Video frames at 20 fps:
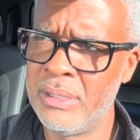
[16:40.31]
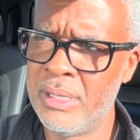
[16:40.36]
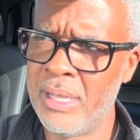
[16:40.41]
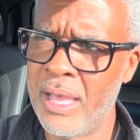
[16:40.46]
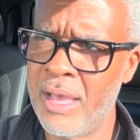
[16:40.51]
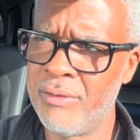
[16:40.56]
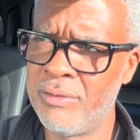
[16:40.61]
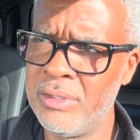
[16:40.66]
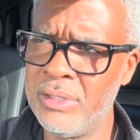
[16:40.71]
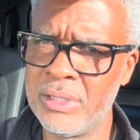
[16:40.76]

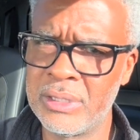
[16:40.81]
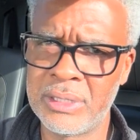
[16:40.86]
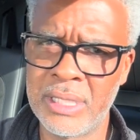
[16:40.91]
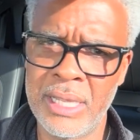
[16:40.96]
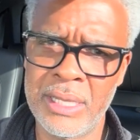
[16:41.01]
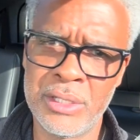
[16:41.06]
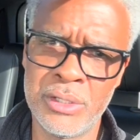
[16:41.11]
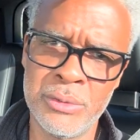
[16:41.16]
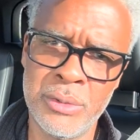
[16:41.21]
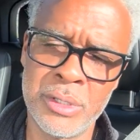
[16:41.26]
have looked
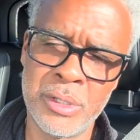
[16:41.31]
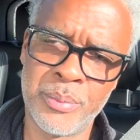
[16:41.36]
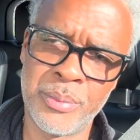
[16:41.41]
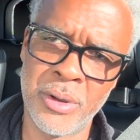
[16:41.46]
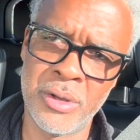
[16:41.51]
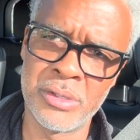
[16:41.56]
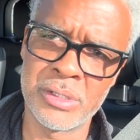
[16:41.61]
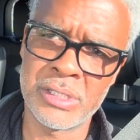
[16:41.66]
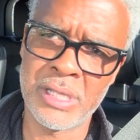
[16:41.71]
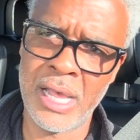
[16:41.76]
at doing the
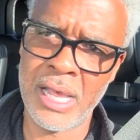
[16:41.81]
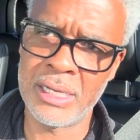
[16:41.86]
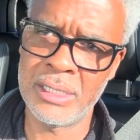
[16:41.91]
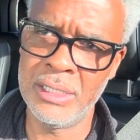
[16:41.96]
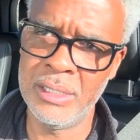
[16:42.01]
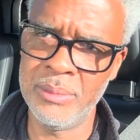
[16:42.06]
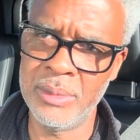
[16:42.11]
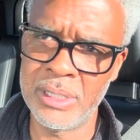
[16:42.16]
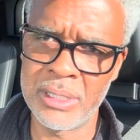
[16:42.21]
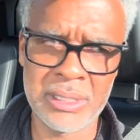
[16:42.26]
Pro Stock
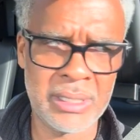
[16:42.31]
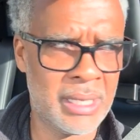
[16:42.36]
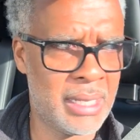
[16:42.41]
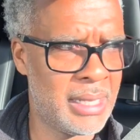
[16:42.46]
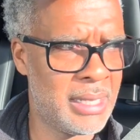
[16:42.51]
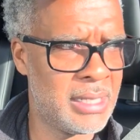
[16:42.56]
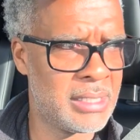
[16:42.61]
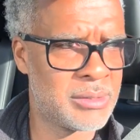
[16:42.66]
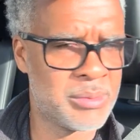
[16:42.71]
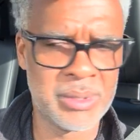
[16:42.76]
Limited class.